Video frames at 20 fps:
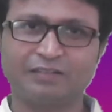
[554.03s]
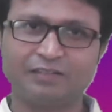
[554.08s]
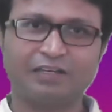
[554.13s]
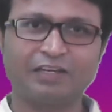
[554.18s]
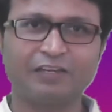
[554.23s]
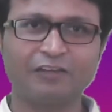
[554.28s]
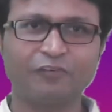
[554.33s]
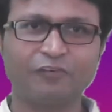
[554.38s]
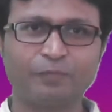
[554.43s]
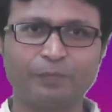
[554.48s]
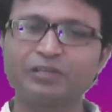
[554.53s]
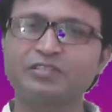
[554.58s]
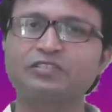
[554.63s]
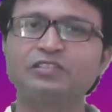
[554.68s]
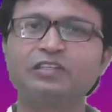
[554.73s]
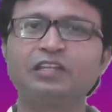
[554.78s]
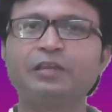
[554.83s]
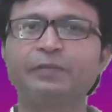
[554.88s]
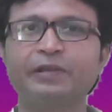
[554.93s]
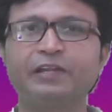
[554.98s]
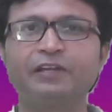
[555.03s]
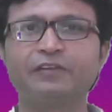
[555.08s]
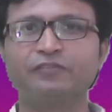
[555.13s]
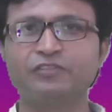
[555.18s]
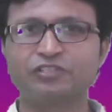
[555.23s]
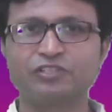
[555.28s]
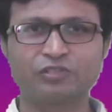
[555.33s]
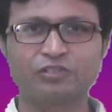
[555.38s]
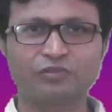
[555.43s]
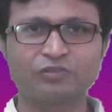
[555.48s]
I have personally paid a
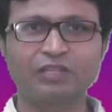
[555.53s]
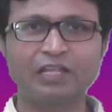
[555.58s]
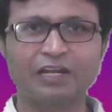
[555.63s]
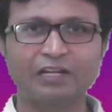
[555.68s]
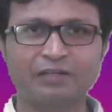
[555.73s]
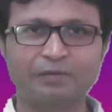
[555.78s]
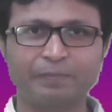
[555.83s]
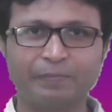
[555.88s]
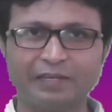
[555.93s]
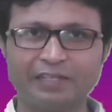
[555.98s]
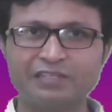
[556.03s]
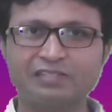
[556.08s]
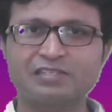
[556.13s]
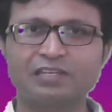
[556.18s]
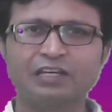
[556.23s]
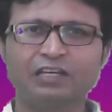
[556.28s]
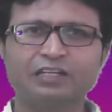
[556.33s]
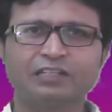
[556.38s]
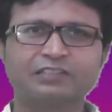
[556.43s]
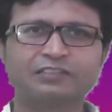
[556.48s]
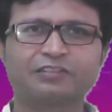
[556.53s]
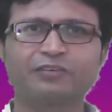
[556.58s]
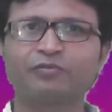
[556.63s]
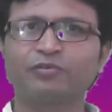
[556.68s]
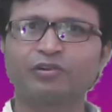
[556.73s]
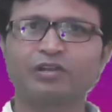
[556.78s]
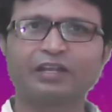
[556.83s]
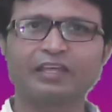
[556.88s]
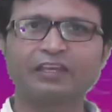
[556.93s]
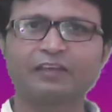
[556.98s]
visit to that place
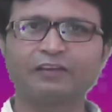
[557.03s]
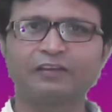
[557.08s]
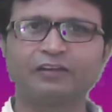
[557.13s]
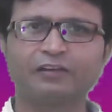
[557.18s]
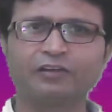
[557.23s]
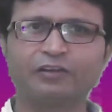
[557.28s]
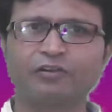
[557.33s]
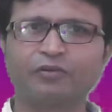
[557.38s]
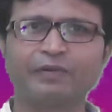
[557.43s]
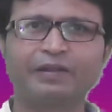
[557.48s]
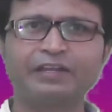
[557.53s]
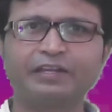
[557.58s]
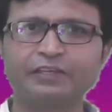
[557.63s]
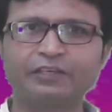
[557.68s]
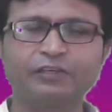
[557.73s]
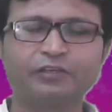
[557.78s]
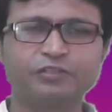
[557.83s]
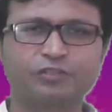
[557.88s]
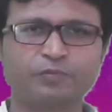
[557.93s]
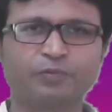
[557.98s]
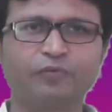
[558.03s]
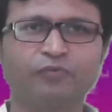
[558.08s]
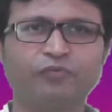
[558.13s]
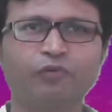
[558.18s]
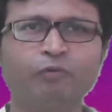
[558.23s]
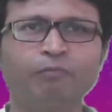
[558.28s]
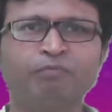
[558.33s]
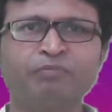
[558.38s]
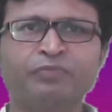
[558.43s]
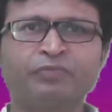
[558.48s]
somewhat like 20 years
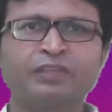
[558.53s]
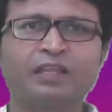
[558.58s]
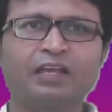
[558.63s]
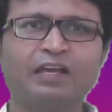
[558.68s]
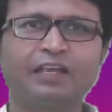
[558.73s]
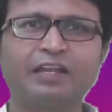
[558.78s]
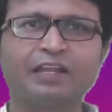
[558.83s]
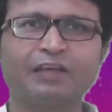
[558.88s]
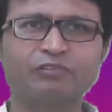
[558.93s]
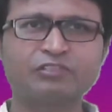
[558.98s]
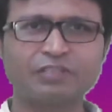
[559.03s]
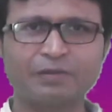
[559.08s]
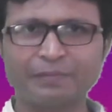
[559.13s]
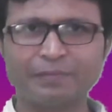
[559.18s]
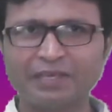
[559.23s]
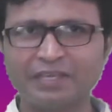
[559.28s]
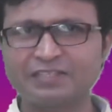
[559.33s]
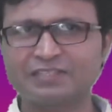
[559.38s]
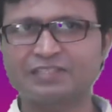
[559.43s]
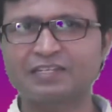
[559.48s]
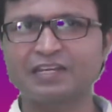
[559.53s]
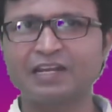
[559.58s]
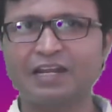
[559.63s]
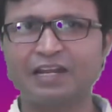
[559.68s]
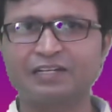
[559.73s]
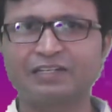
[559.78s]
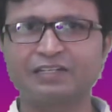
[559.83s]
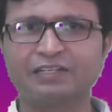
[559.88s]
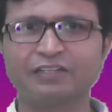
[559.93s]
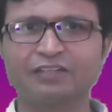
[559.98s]
before, and I was amazed
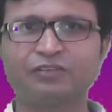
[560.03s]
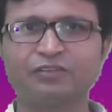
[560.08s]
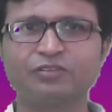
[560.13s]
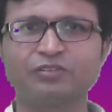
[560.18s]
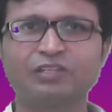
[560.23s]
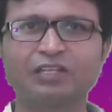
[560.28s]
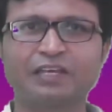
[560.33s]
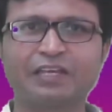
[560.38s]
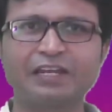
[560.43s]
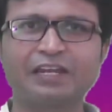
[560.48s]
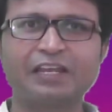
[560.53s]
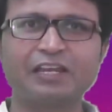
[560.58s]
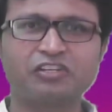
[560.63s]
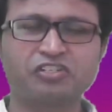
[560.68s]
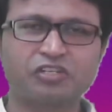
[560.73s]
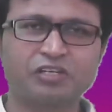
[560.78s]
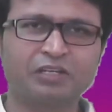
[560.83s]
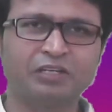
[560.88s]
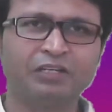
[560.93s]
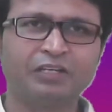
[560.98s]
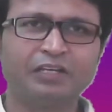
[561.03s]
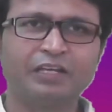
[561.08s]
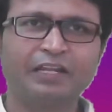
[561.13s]
at the creation.